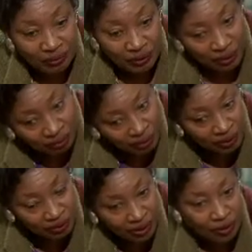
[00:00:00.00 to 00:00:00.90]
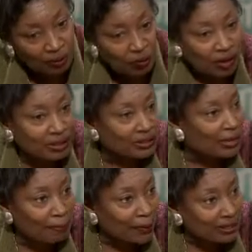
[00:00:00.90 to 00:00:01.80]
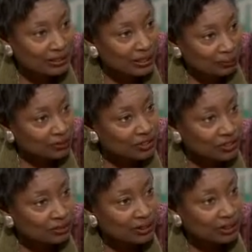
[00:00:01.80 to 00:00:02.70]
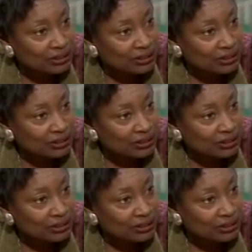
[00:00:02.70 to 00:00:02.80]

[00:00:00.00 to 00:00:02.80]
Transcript: to work step by step to do it.